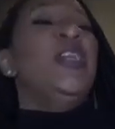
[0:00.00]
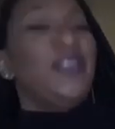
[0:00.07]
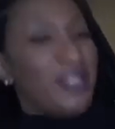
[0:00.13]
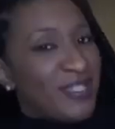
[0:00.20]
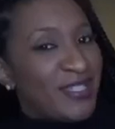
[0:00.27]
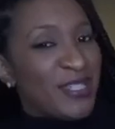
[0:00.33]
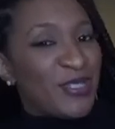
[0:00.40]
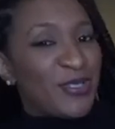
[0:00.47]

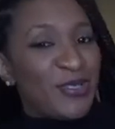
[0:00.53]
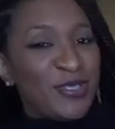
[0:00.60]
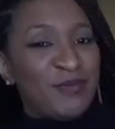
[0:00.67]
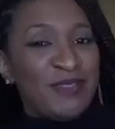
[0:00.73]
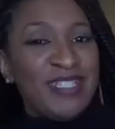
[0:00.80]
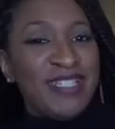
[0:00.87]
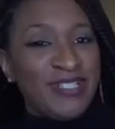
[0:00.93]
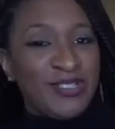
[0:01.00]
this is going to
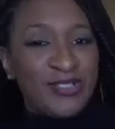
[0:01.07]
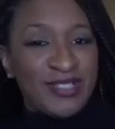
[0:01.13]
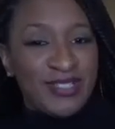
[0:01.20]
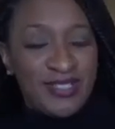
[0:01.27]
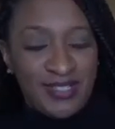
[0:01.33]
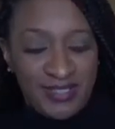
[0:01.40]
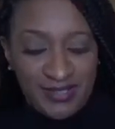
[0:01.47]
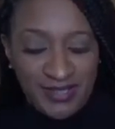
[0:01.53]
be
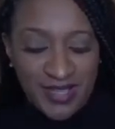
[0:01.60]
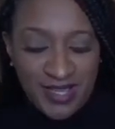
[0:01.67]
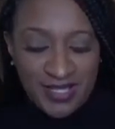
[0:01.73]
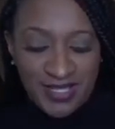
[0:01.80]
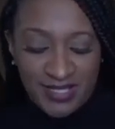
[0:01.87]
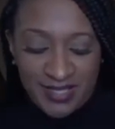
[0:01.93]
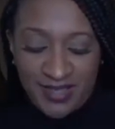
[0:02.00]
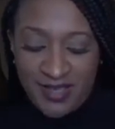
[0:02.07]
interesting
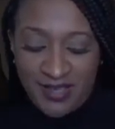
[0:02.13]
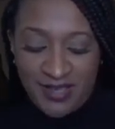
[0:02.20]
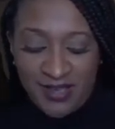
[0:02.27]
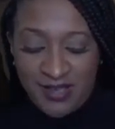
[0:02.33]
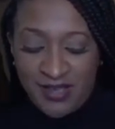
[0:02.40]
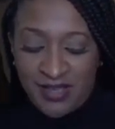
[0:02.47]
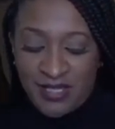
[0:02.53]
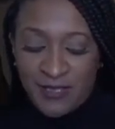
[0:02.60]

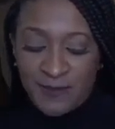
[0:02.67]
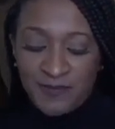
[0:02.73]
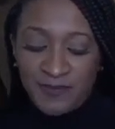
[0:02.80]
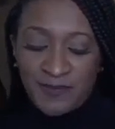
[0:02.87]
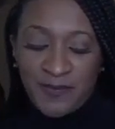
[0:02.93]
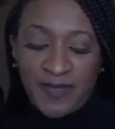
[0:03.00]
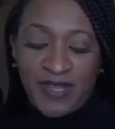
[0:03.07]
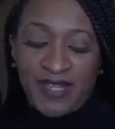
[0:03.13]

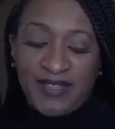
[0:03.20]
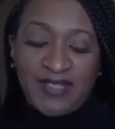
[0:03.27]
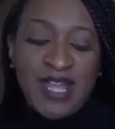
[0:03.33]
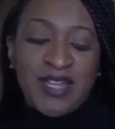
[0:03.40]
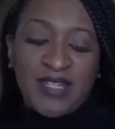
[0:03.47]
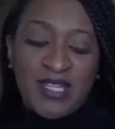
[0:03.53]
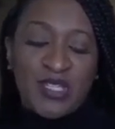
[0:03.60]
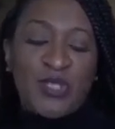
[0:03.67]

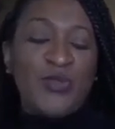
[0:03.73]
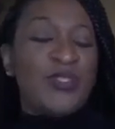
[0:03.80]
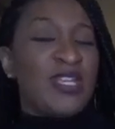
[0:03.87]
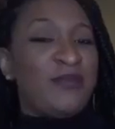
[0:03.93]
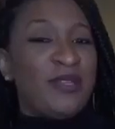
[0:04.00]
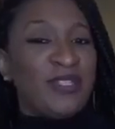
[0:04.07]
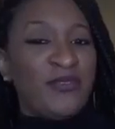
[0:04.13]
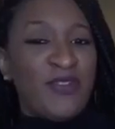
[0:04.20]
not next
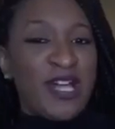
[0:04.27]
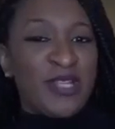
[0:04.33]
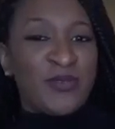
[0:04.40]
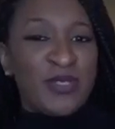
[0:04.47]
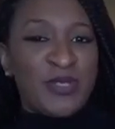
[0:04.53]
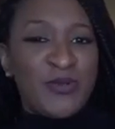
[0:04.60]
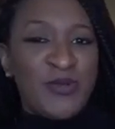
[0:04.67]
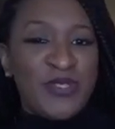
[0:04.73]
Tuesday, but the
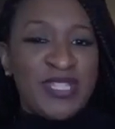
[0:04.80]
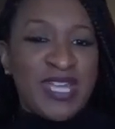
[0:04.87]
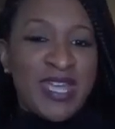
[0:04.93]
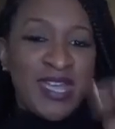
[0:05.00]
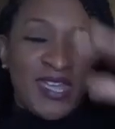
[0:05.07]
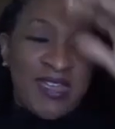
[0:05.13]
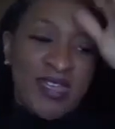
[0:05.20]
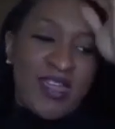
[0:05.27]
following
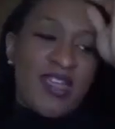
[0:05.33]
Tuesday,